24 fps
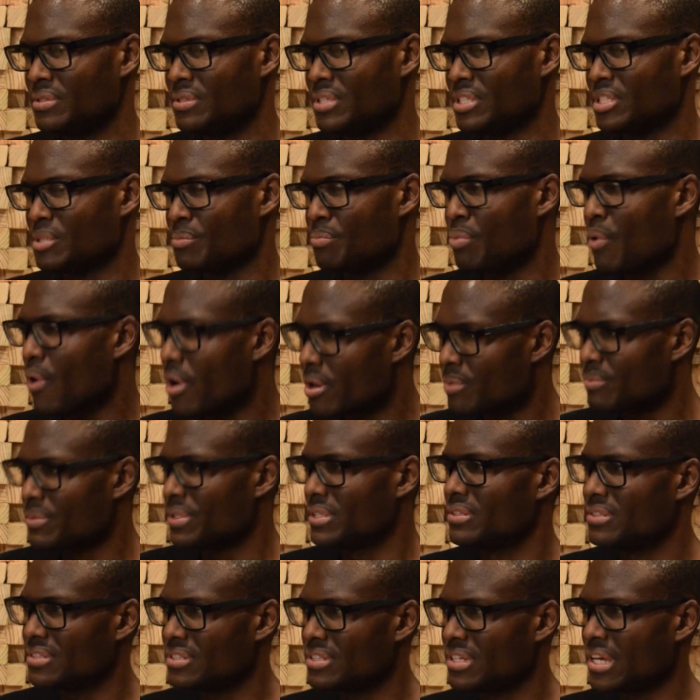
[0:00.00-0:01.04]

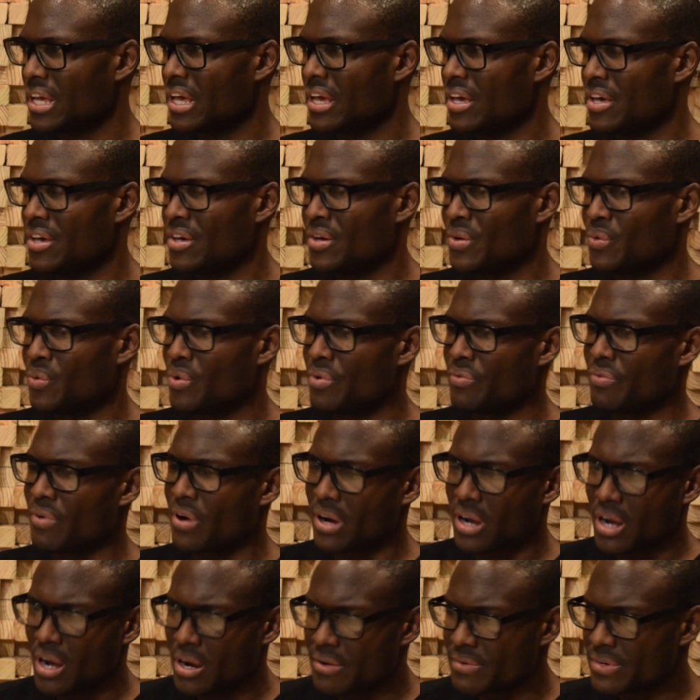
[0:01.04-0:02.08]
disappointments with
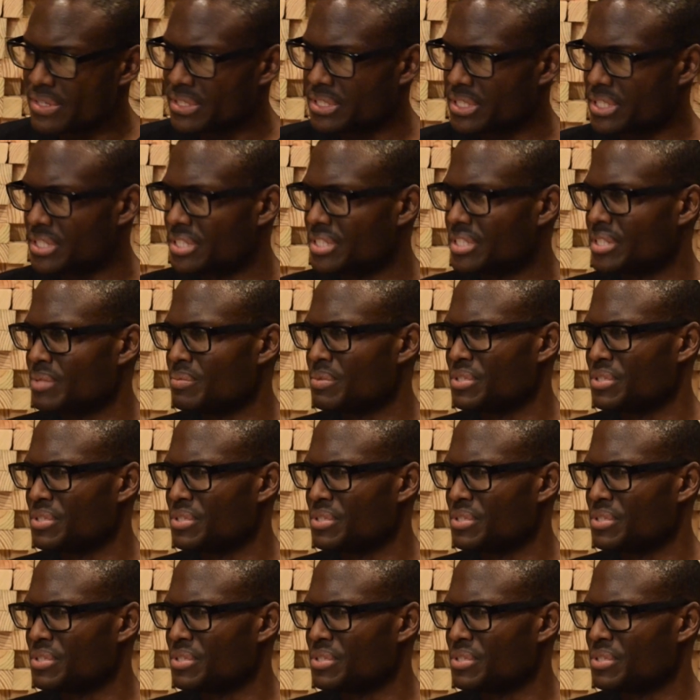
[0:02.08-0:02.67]
our current system.